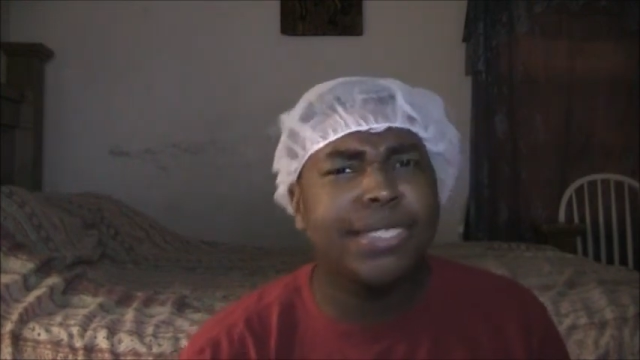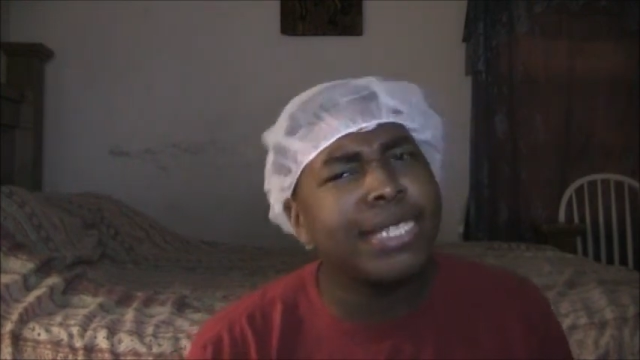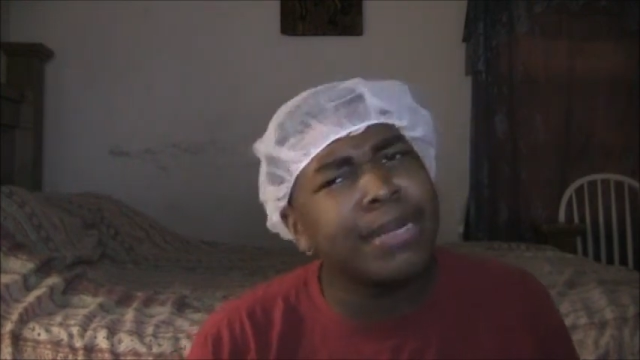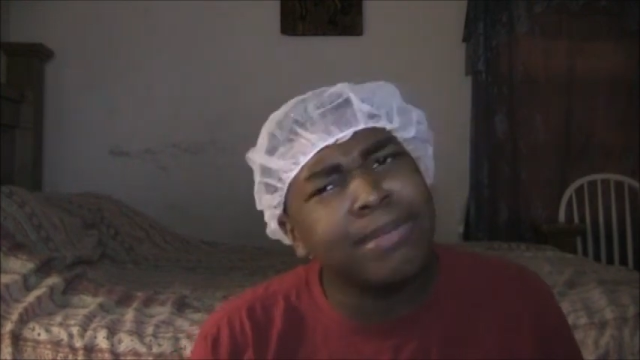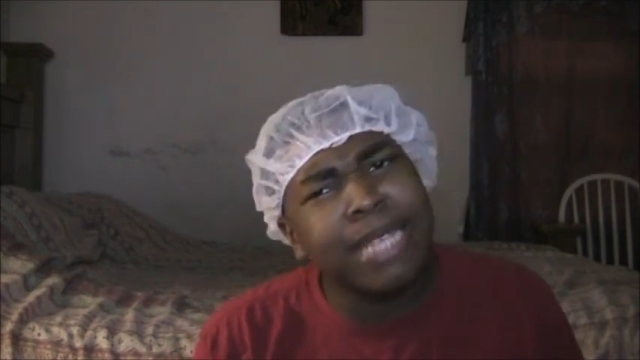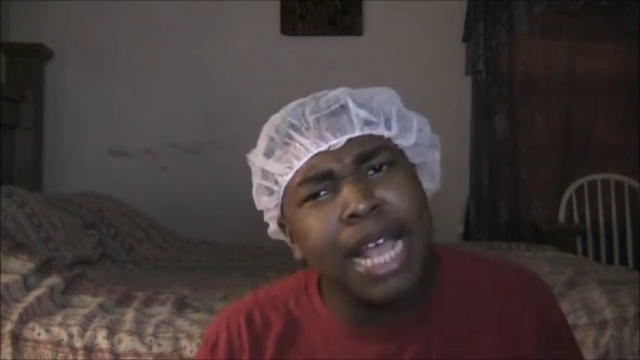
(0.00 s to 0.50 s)

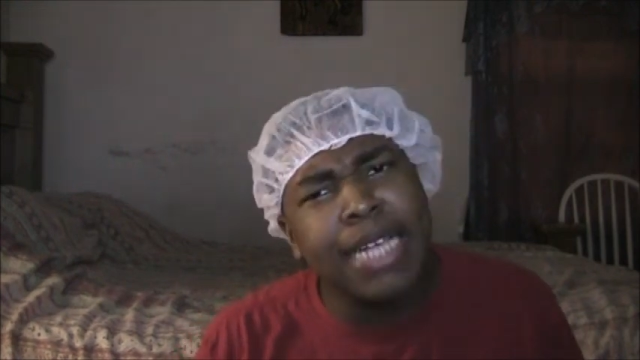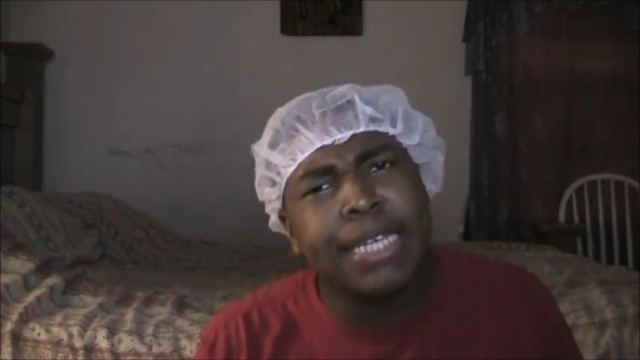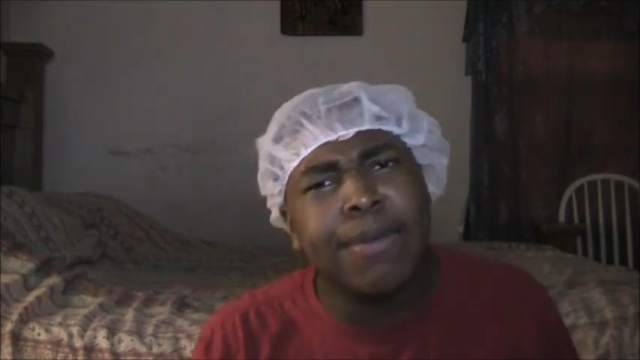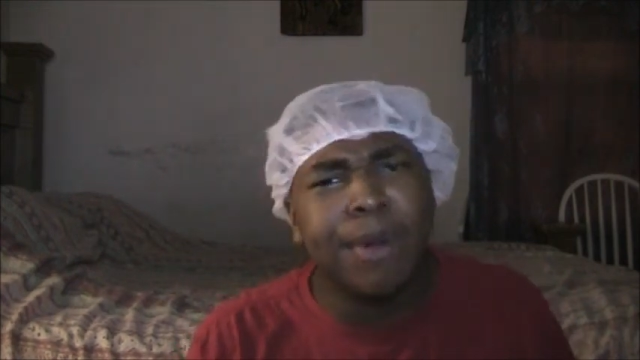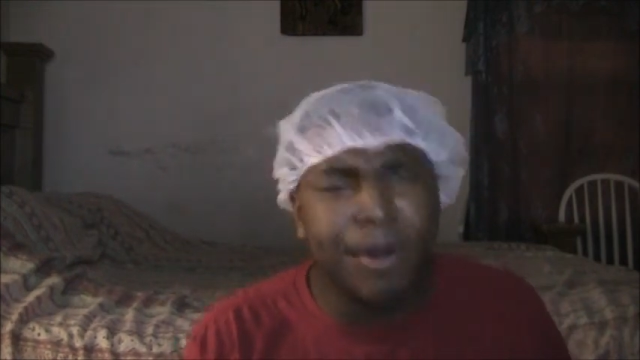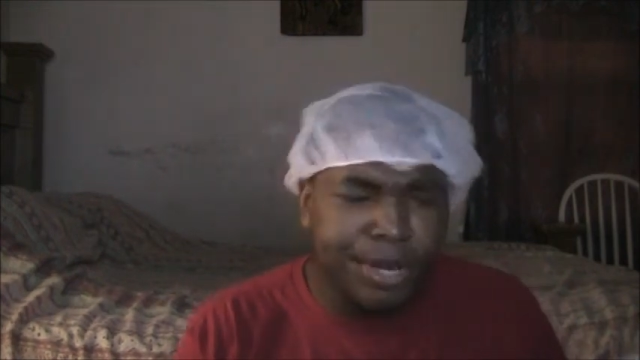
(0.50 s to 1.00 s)
Sometimes I
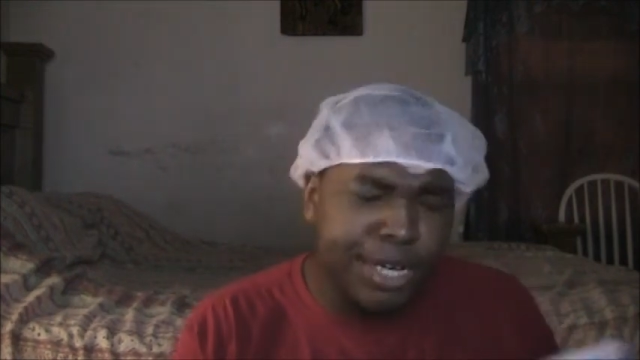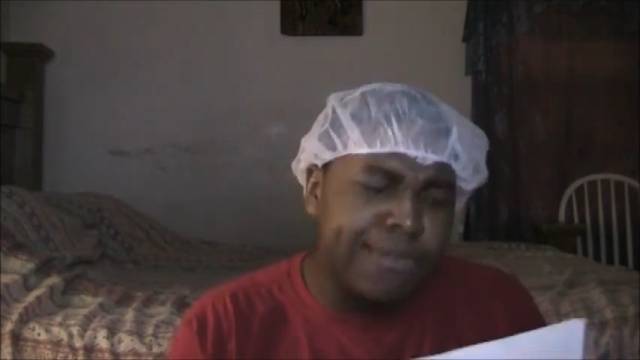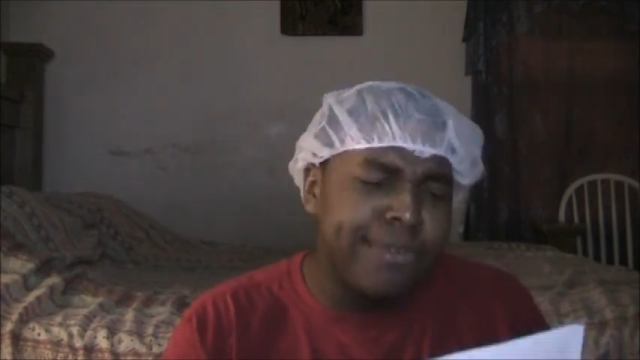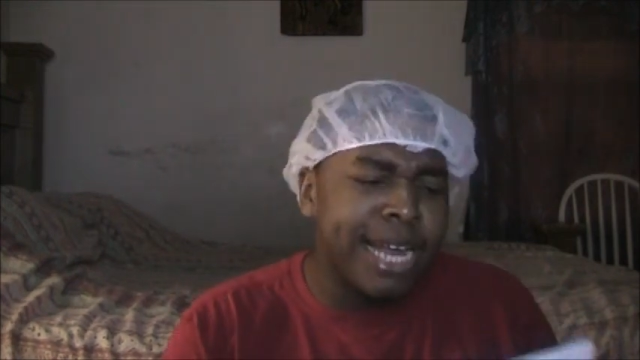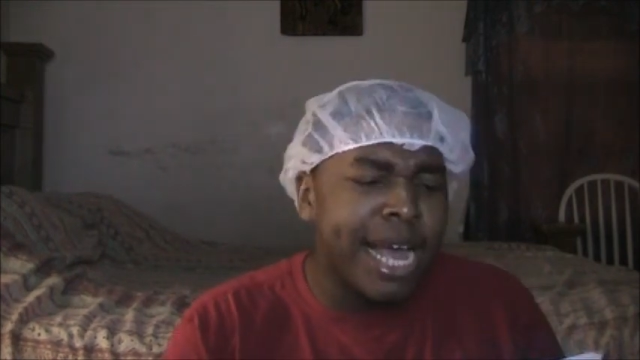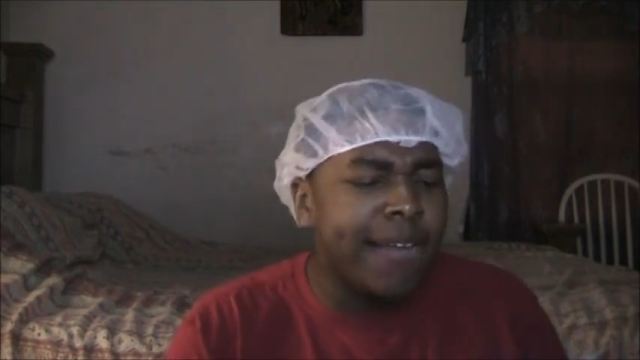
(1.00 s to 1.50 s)
won't do
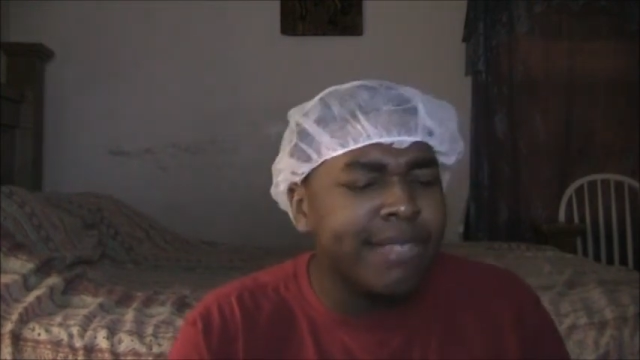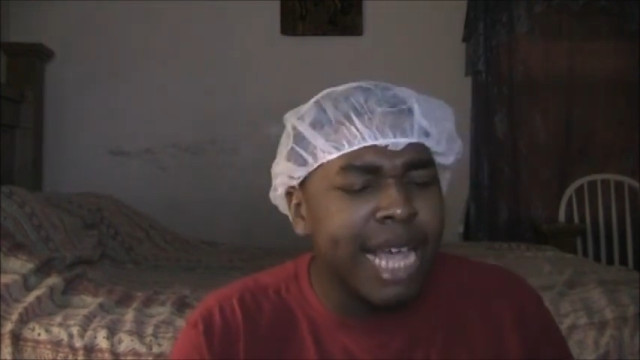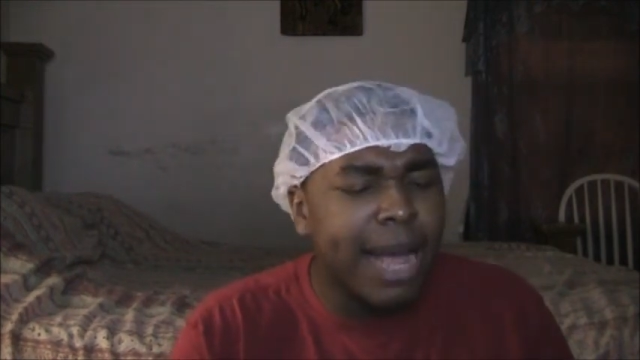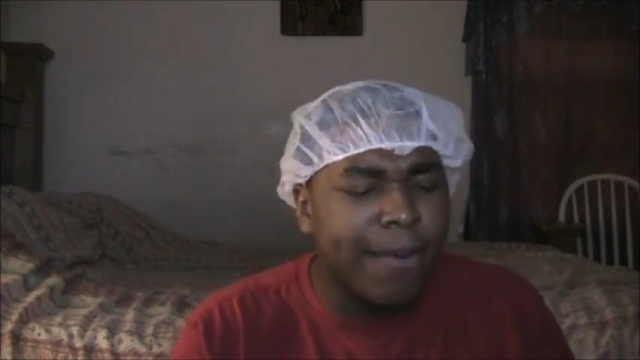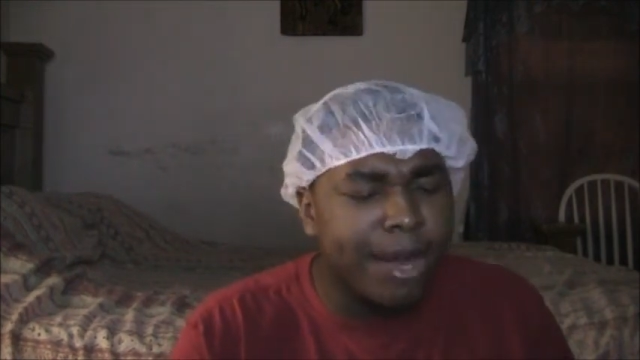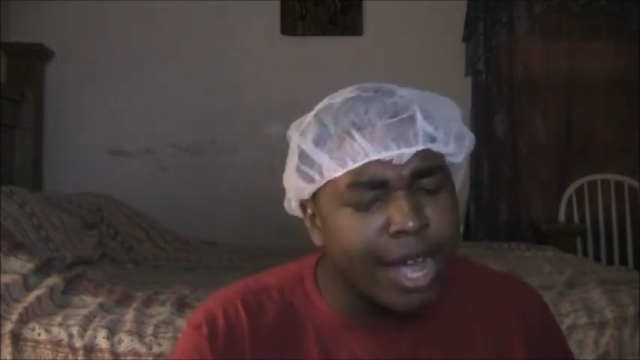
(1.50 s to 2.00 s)

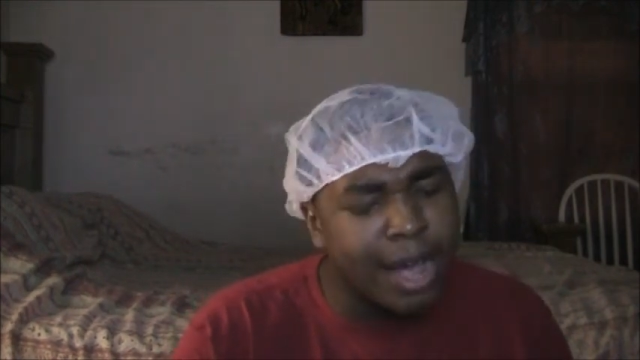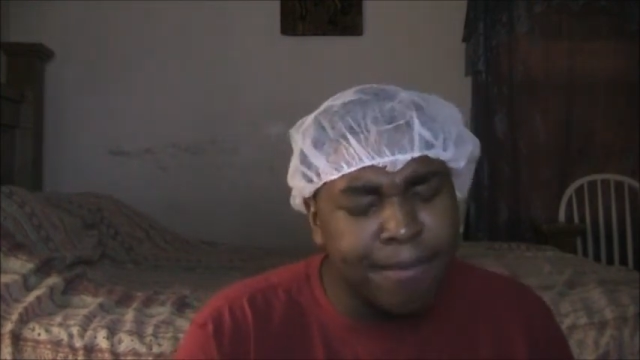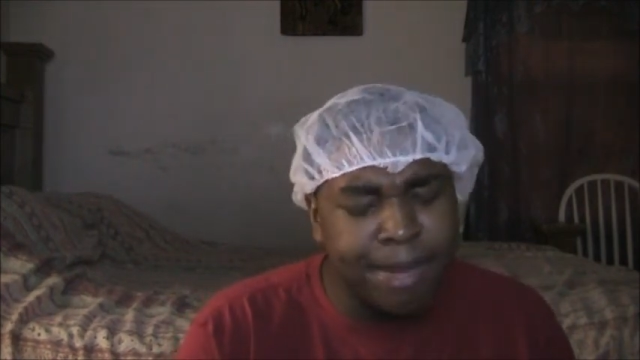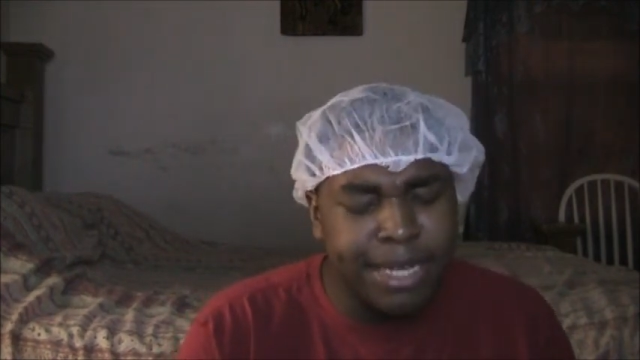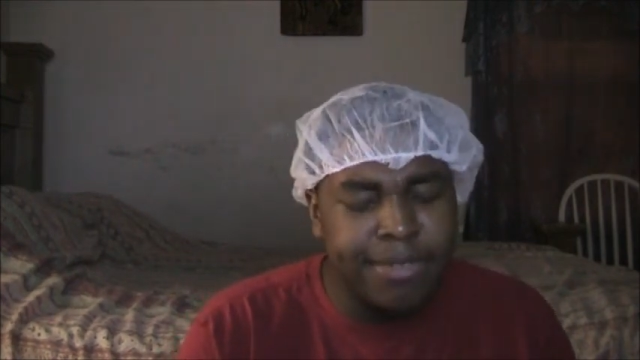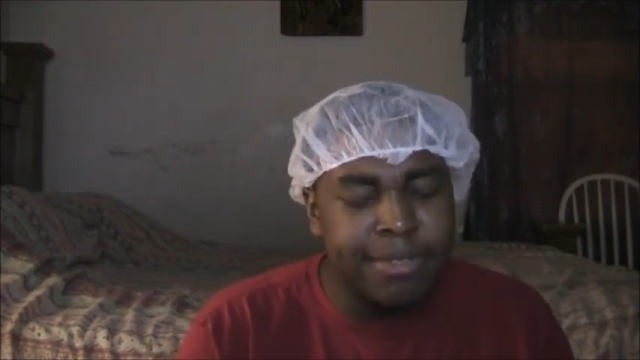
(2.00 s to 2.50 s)
downtime
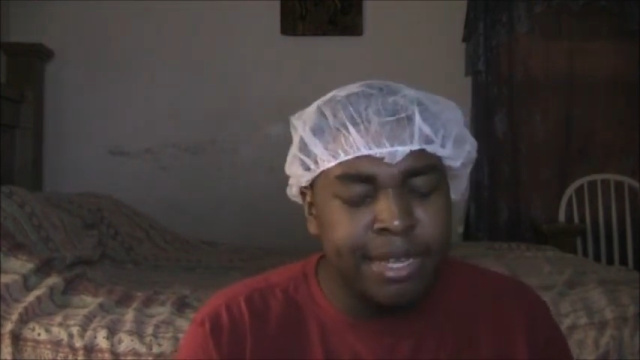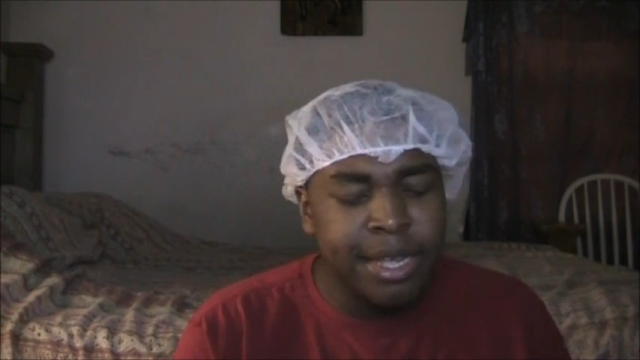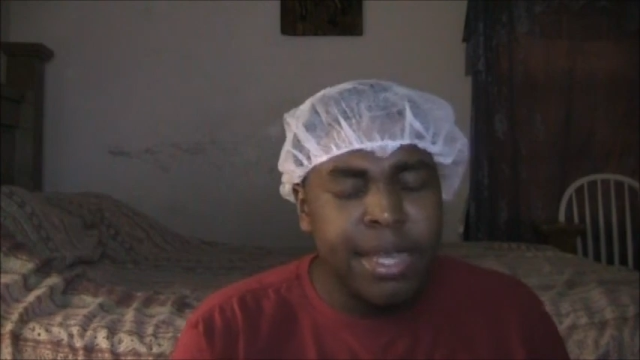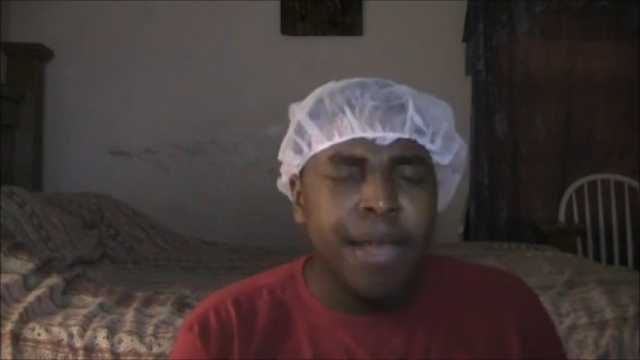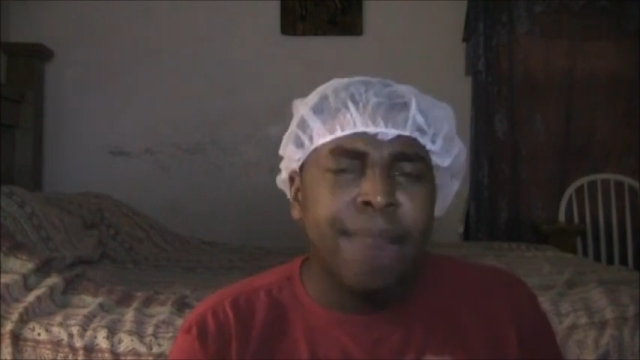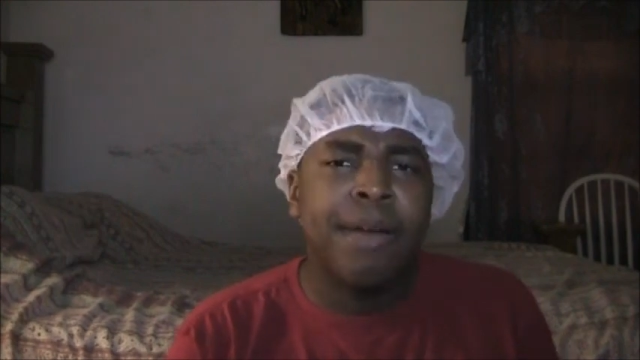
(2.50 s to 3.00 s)
comments,
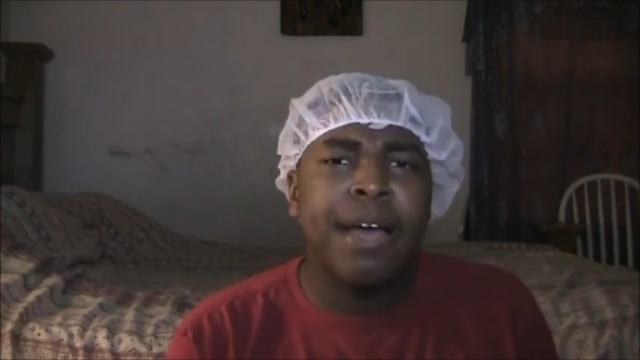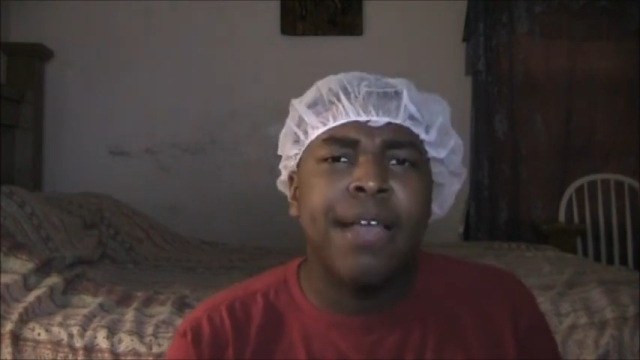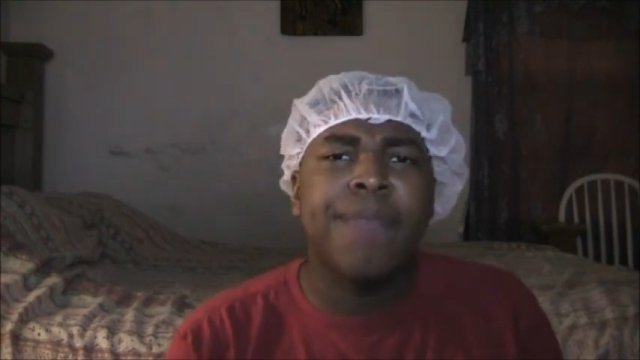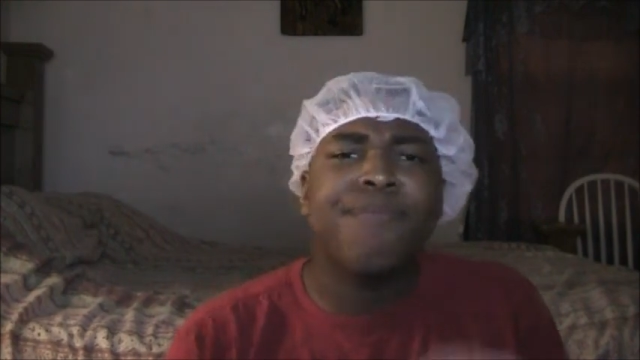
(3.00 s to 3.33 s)
but